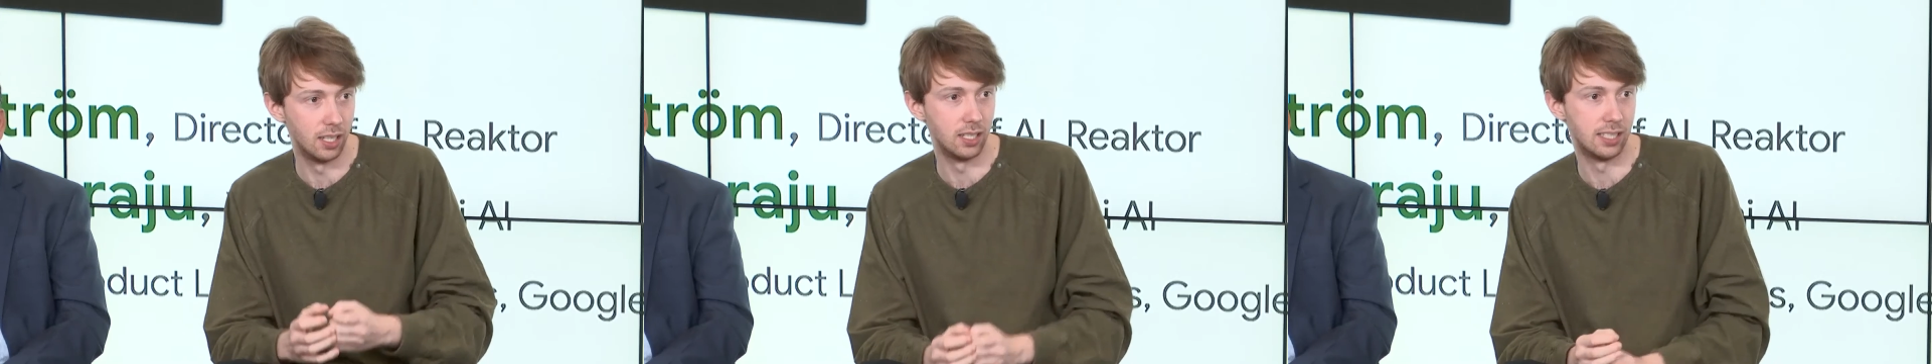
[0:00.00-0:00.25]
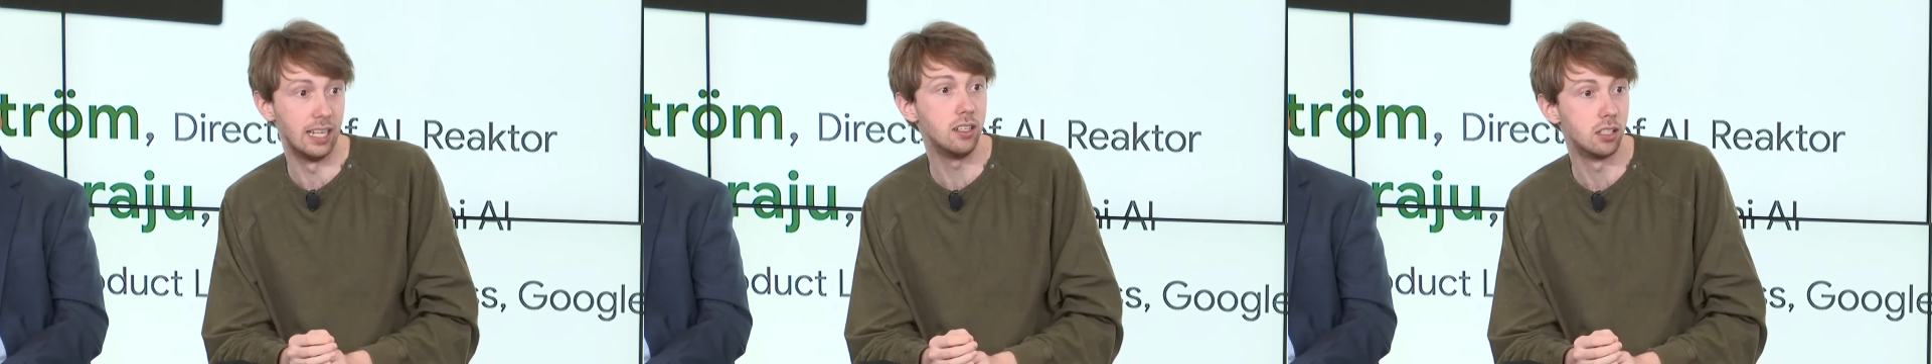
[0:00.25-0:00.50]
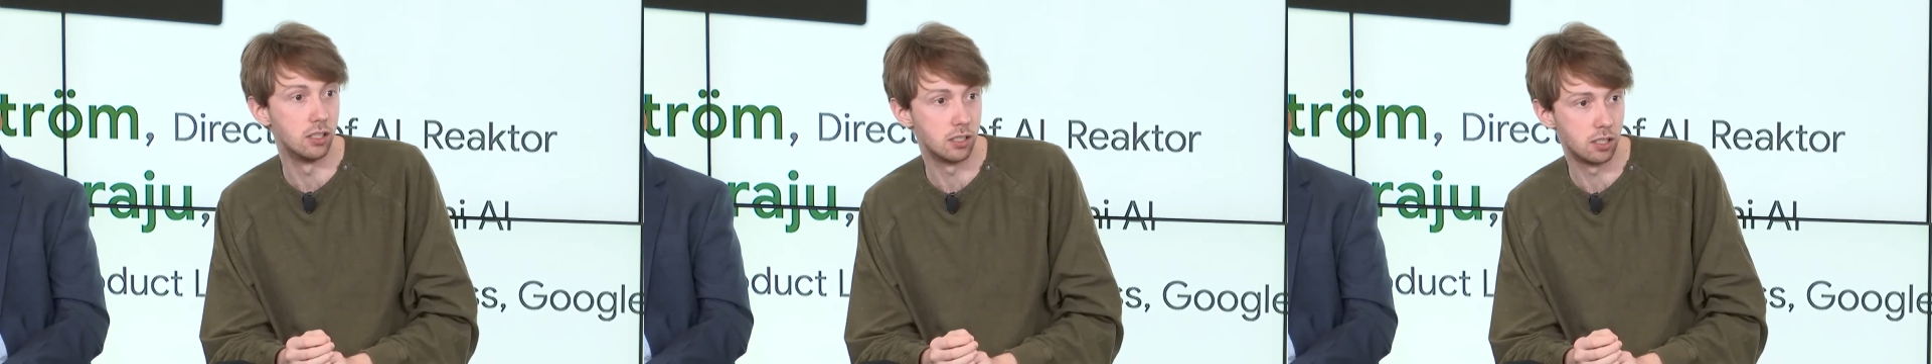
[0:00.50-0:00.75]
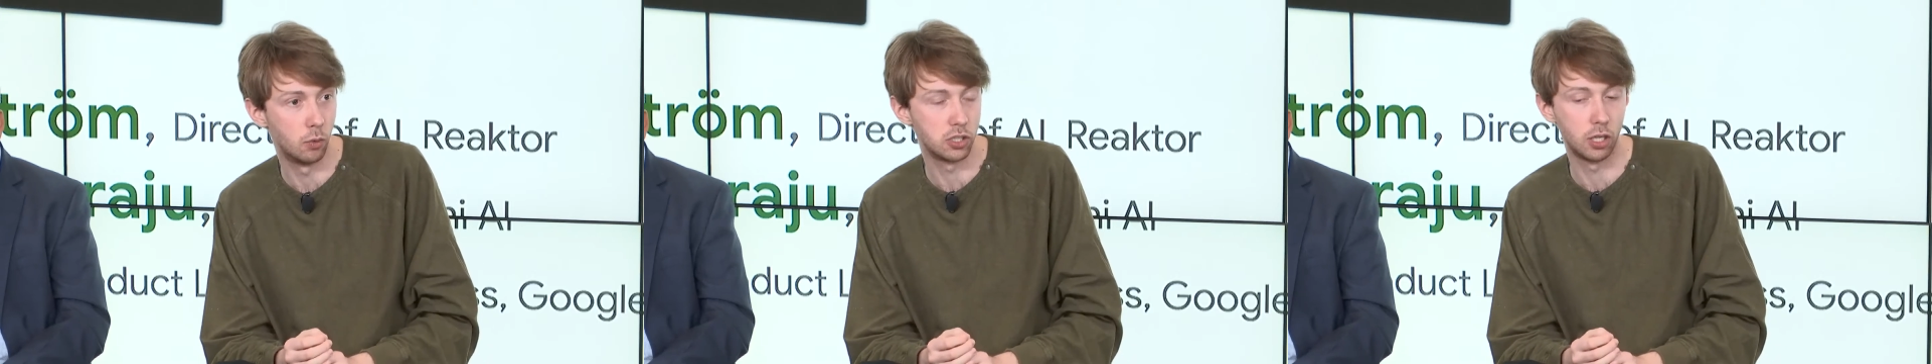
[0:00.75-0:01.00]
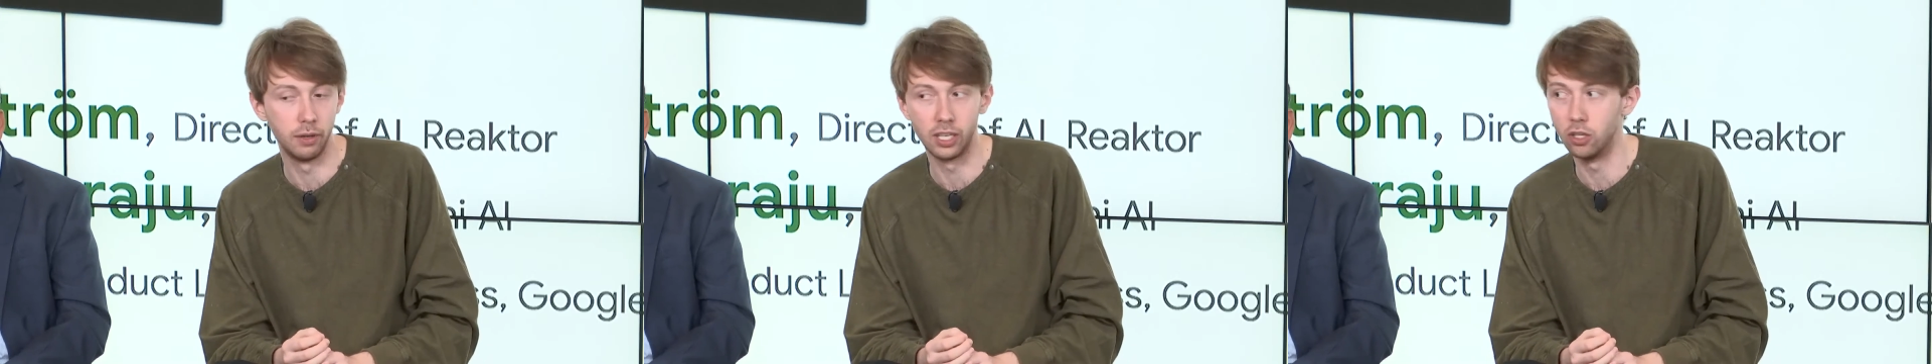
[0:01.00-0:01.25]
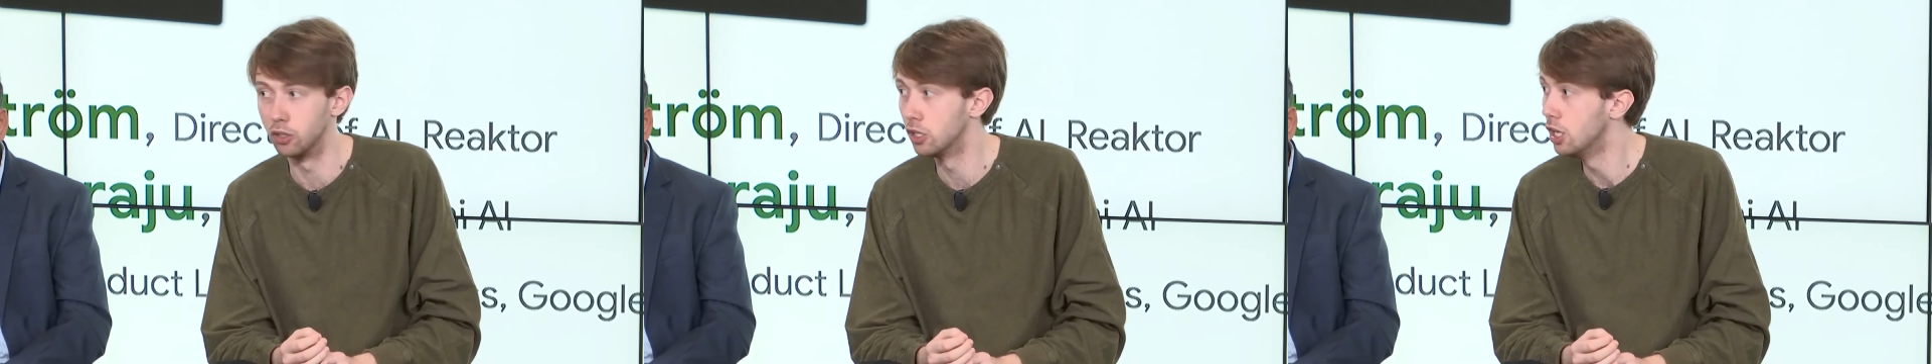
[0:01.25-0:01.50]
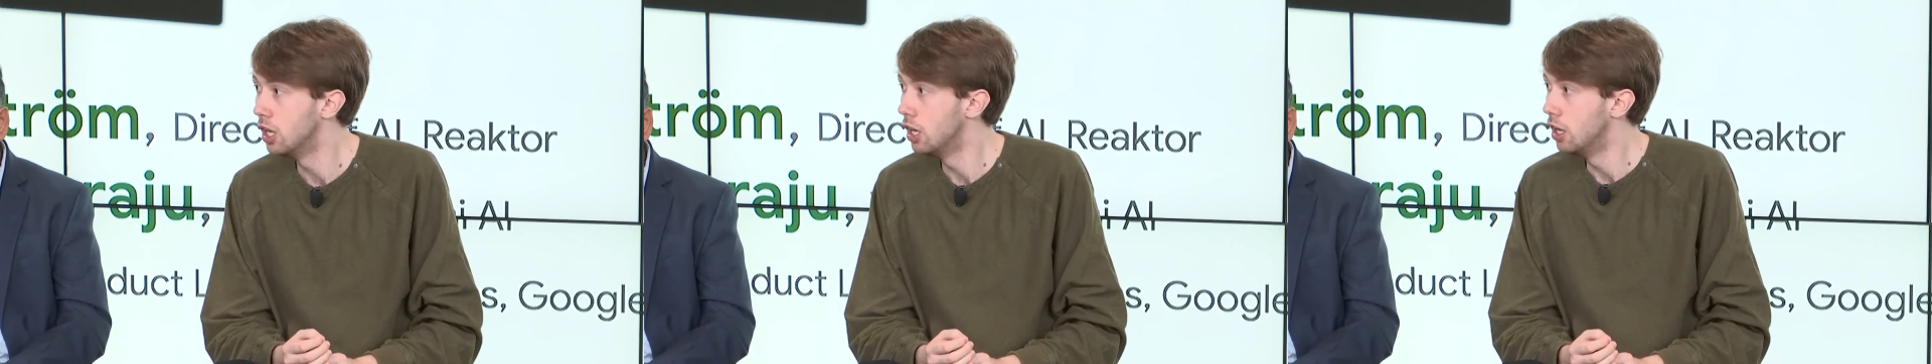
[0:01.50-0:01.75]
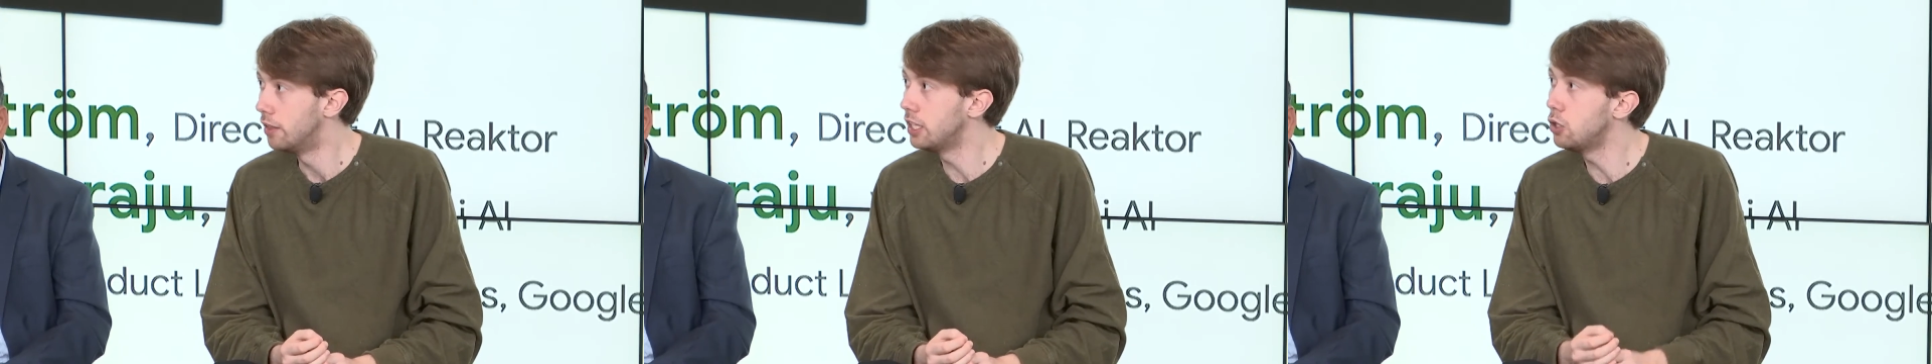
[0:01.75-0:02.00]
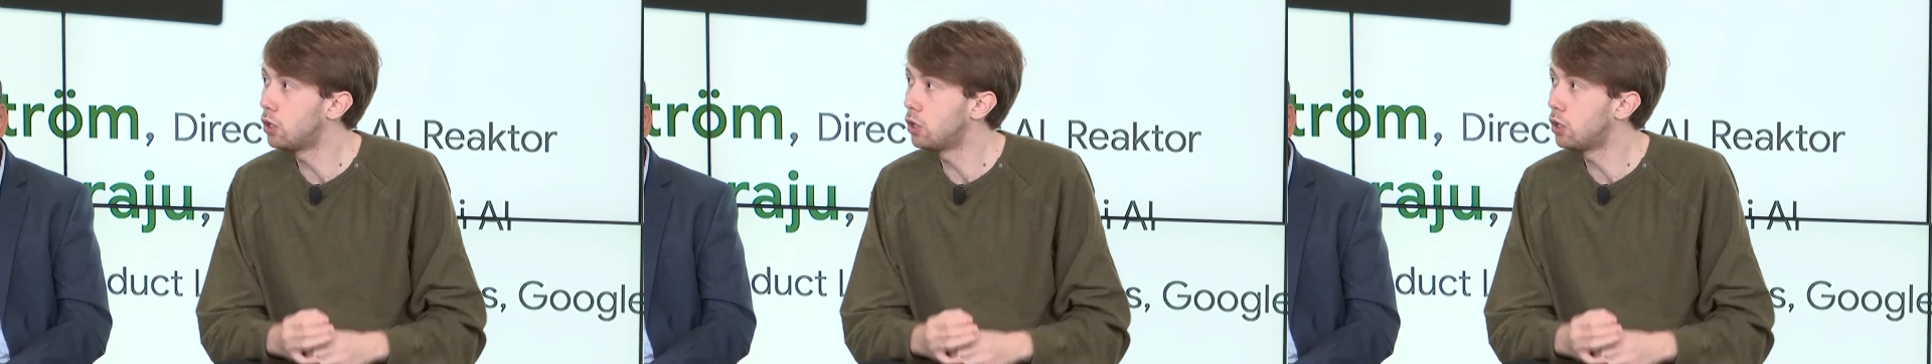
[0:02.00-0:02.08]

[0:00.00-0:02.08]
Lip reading: in a sentence of what's going on. Then